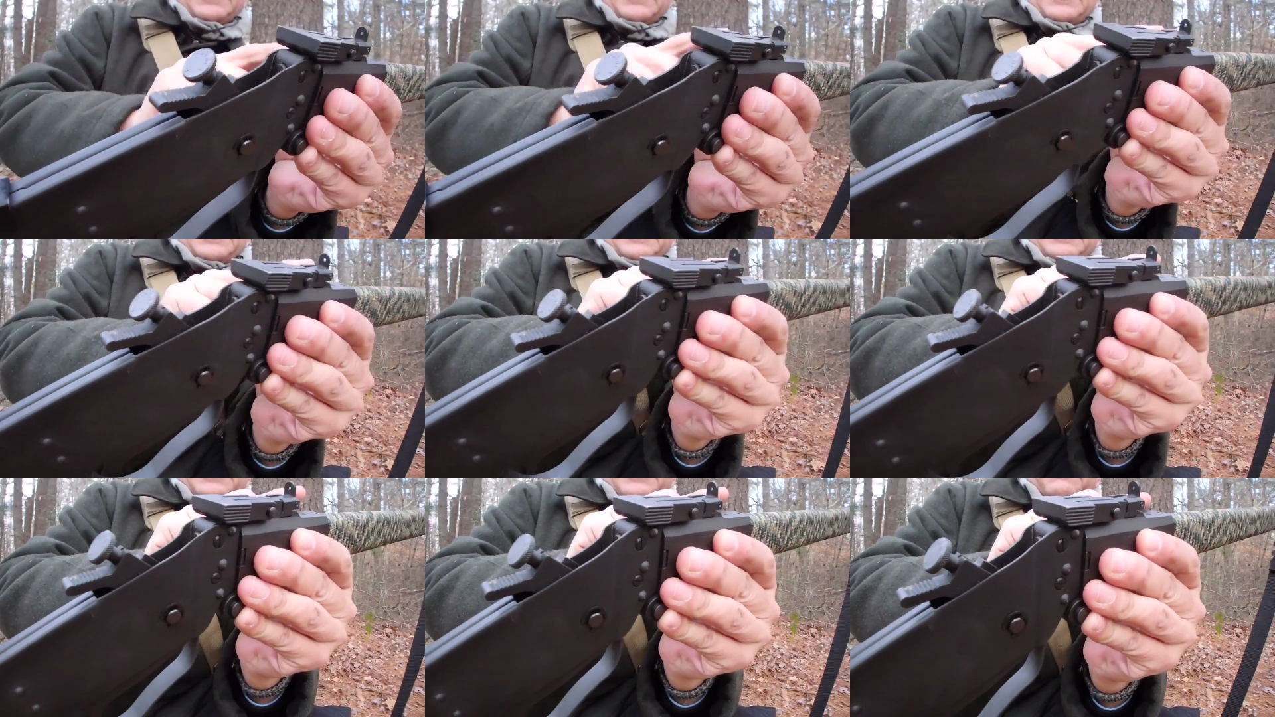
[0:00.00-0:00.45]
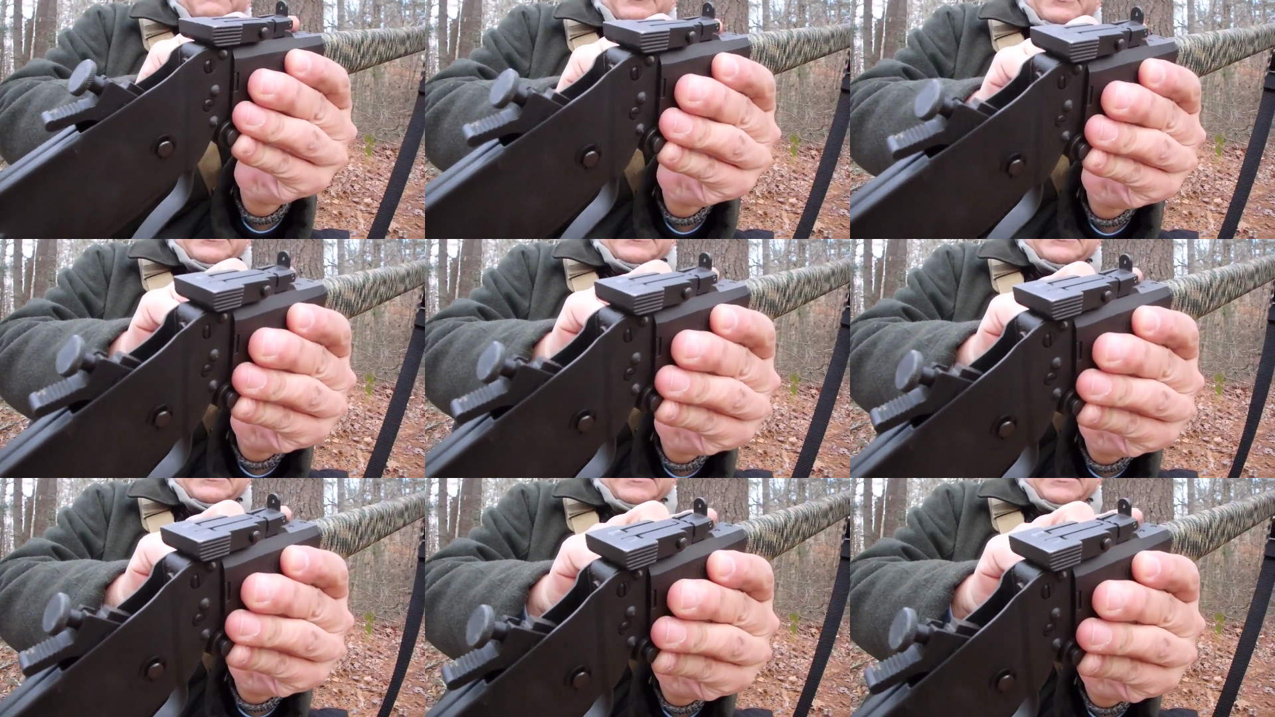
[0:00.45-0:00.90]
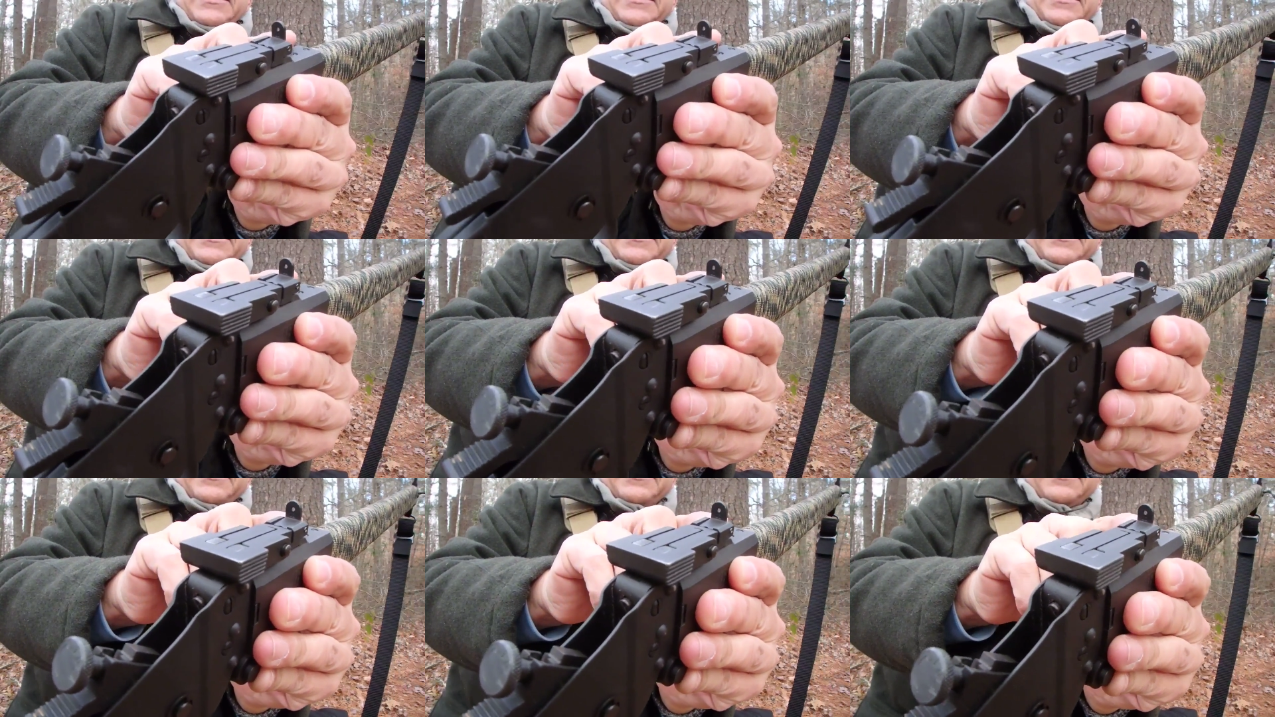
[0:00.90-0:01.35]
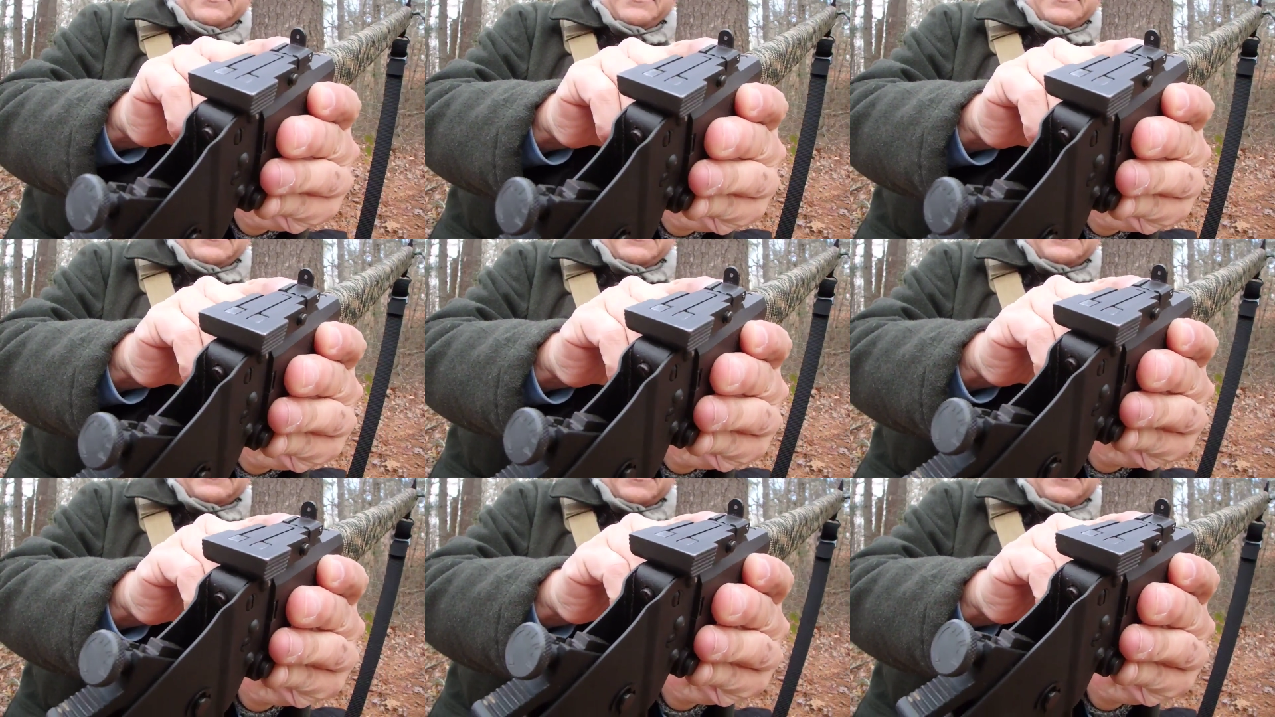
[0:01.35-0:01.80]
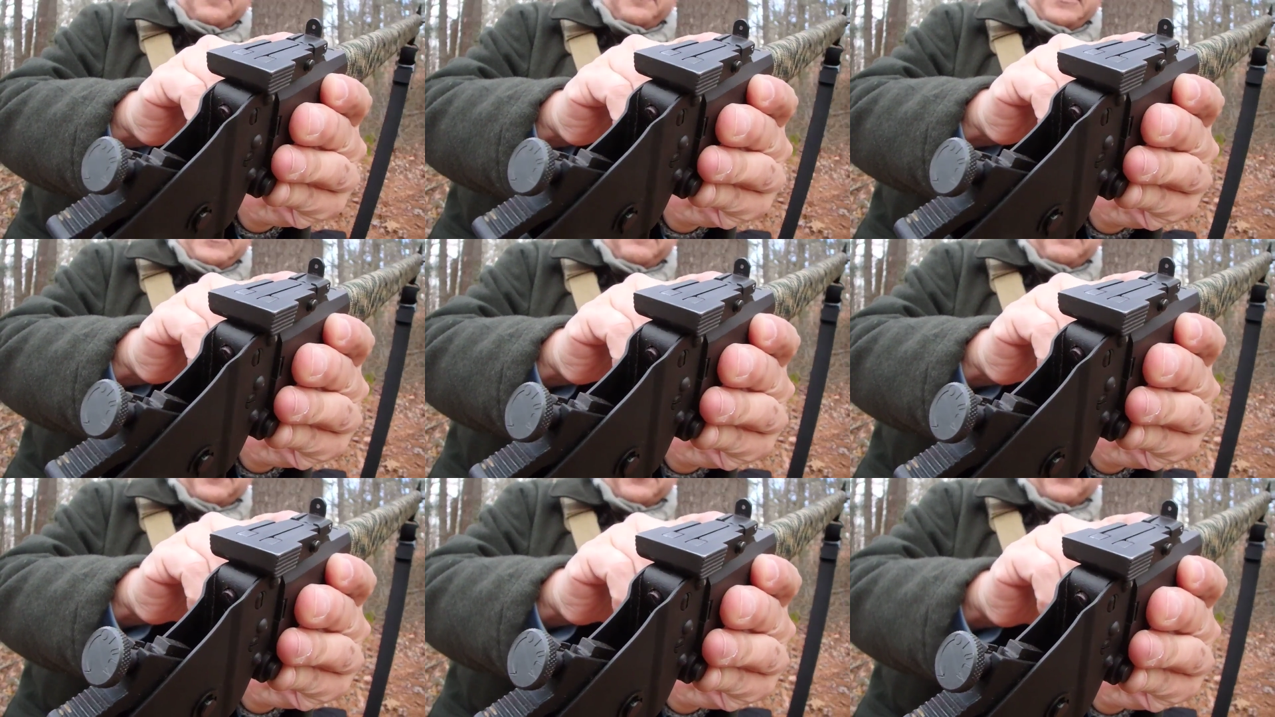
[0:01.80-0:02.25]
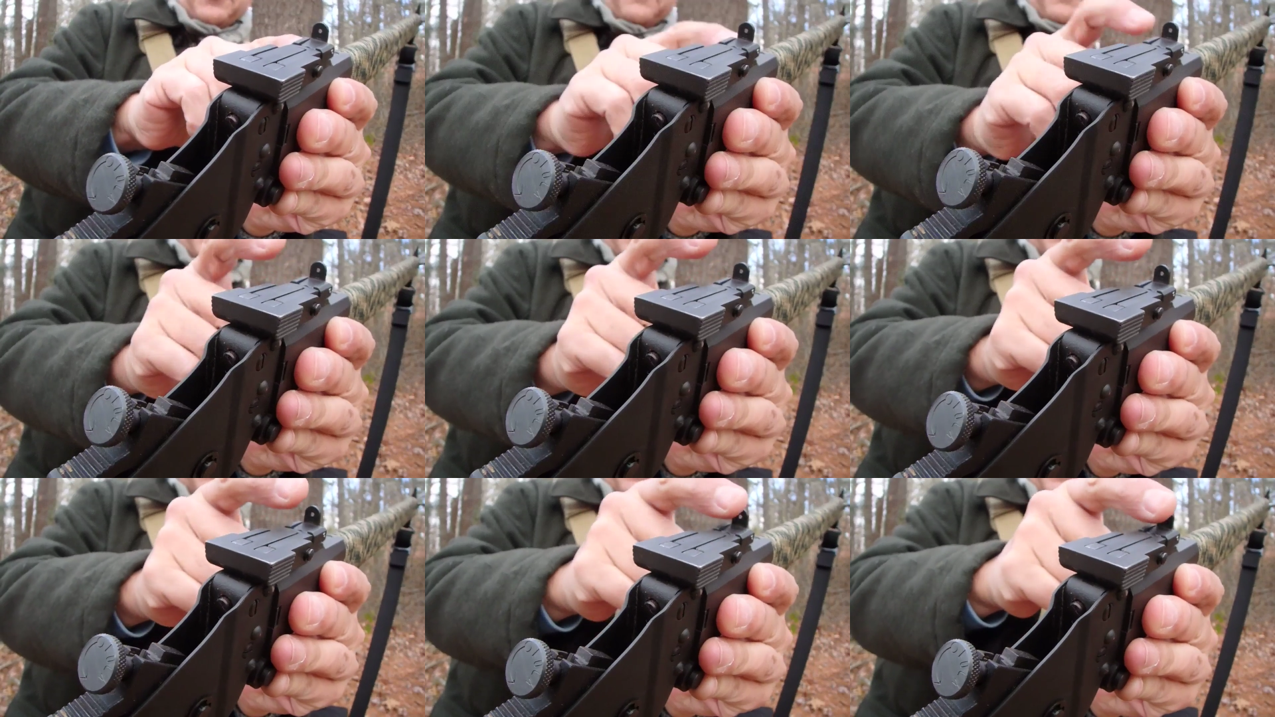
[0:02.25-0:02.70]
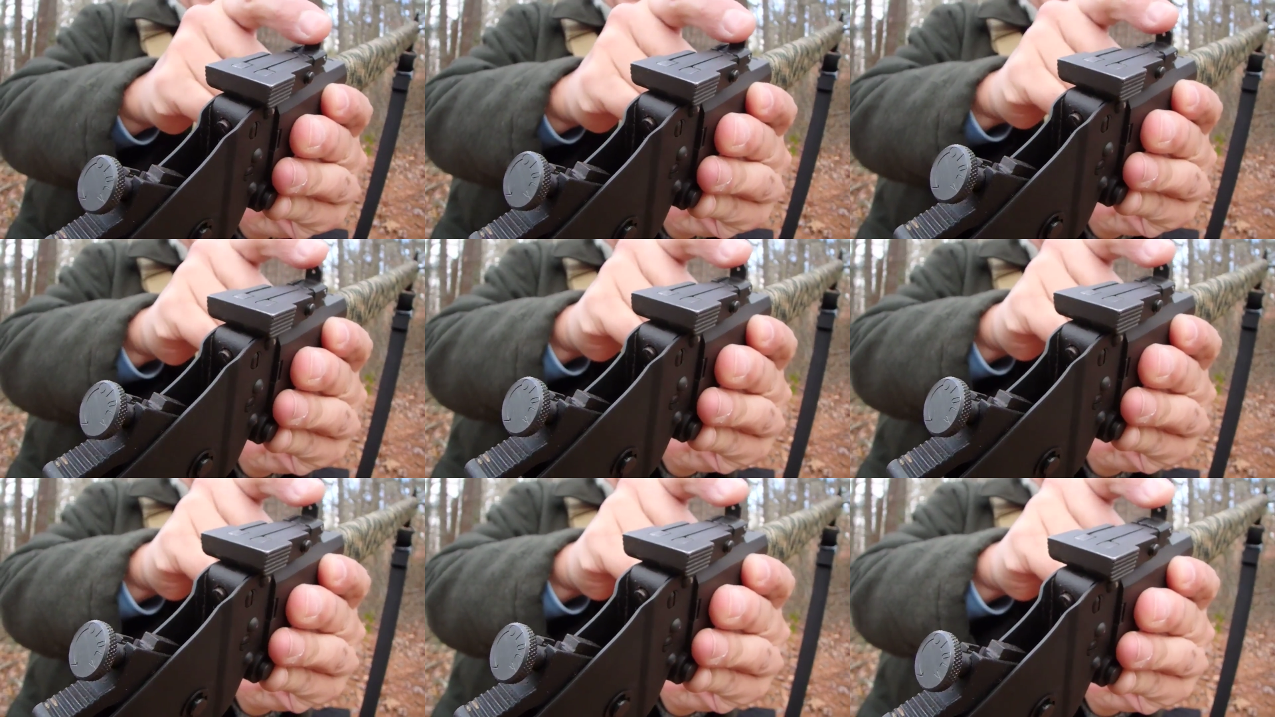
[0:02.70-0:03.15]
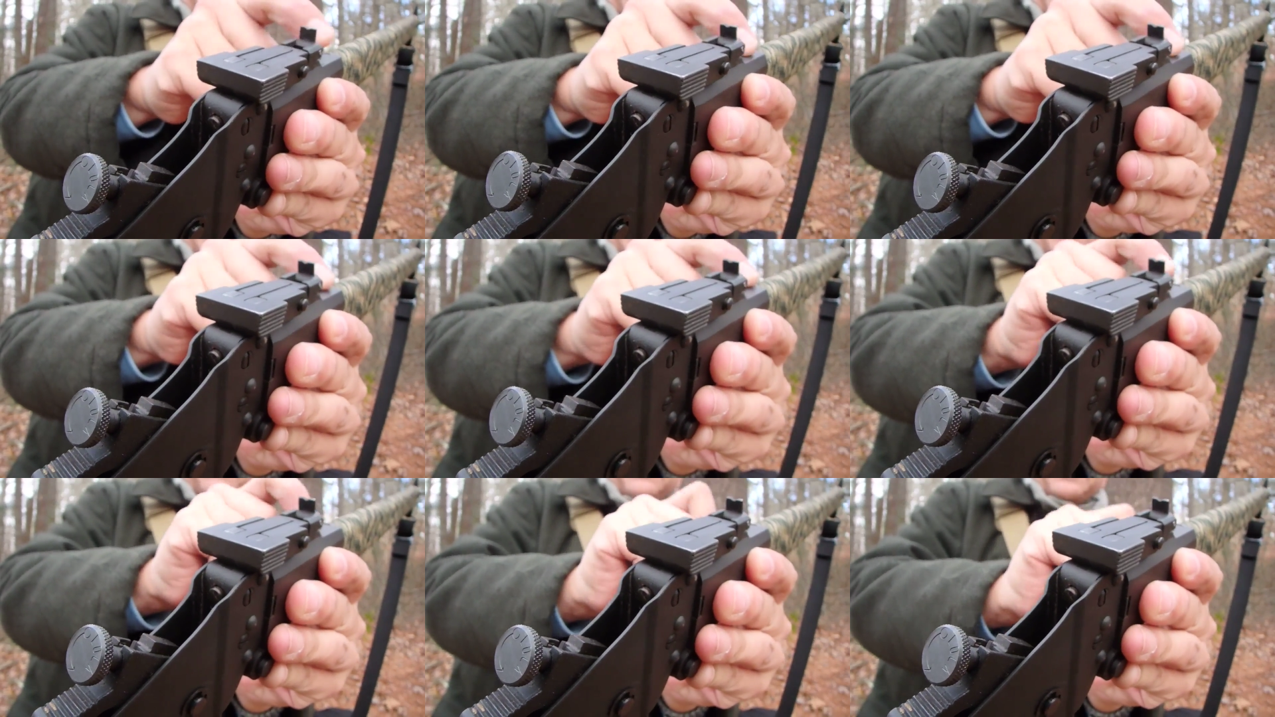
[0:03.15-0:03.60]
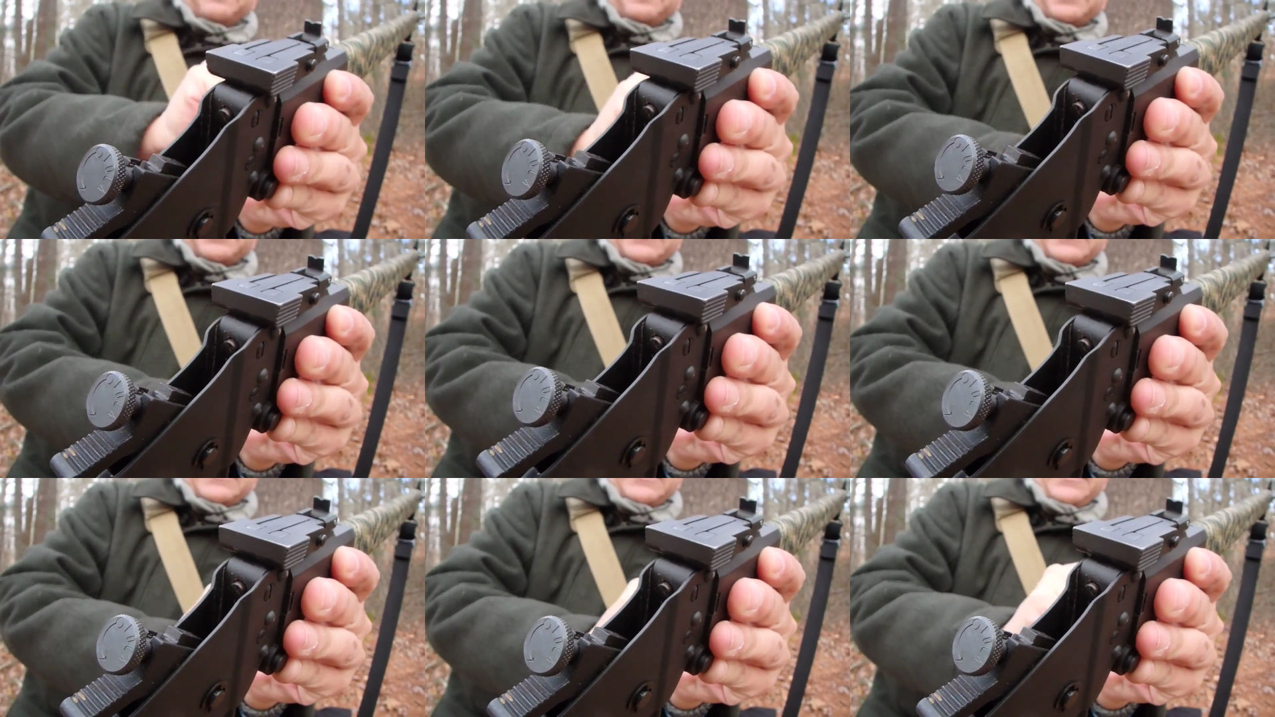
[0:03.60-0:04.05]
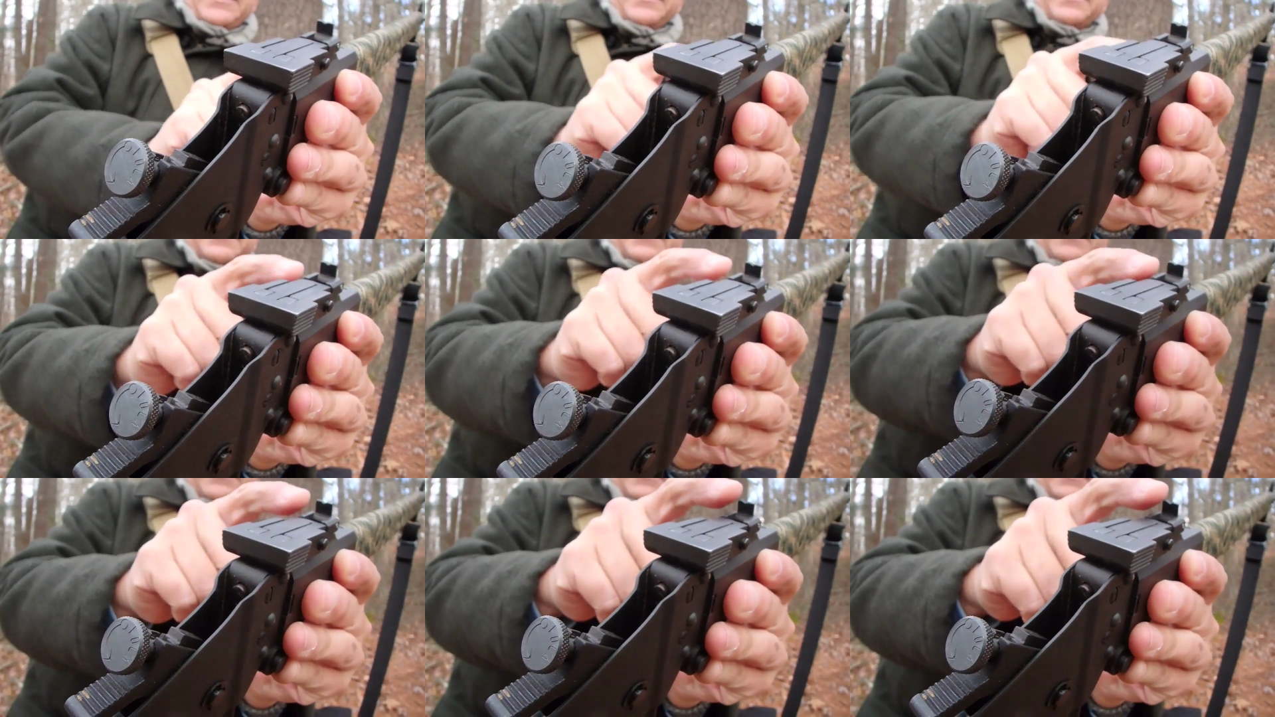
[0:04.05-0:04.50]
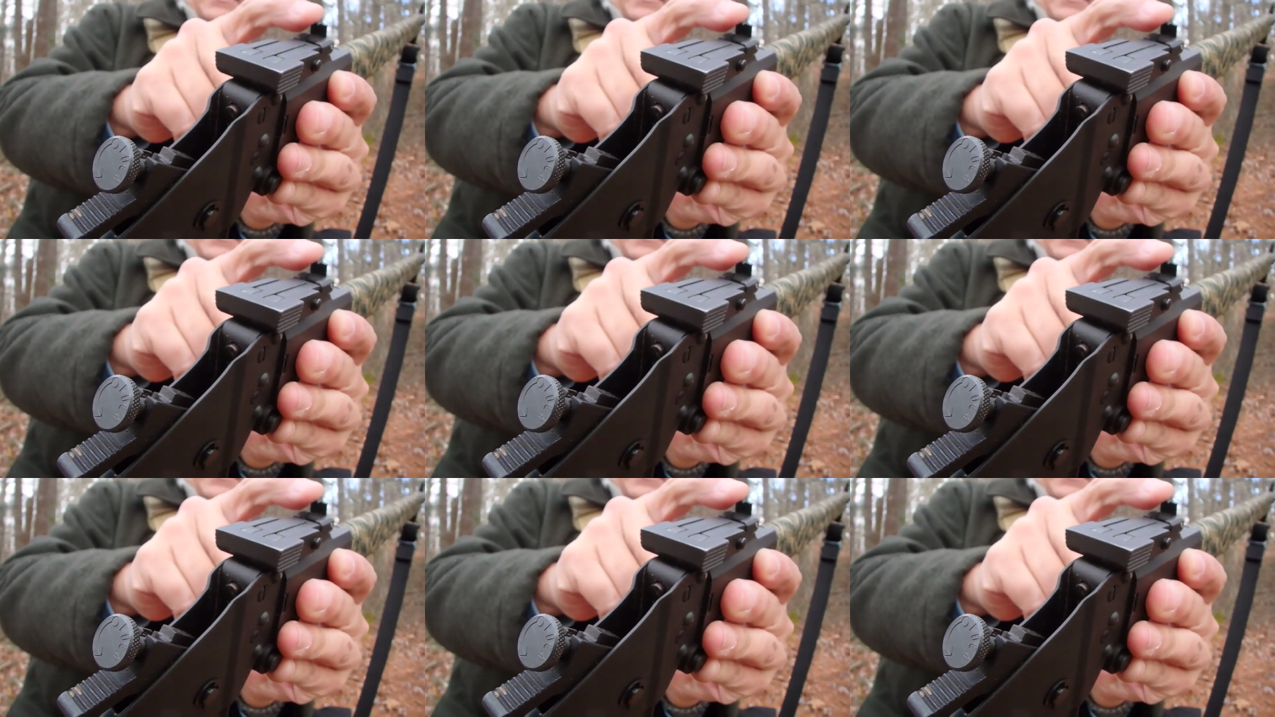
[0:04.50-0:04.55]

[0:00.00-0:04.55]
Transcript: No face is visible, so there are no lips to read.